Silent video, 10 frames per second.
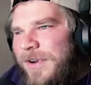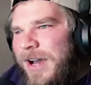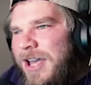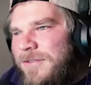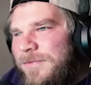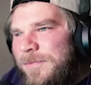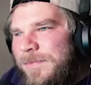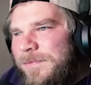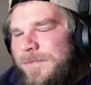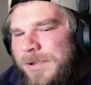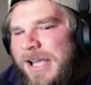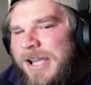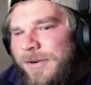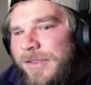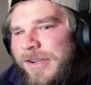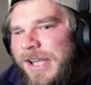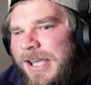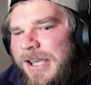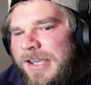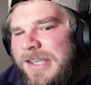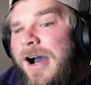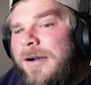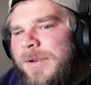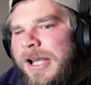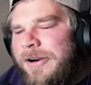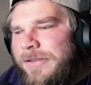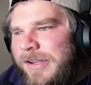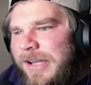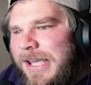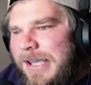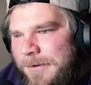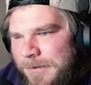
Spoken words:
5 player in the league? Young player in the league.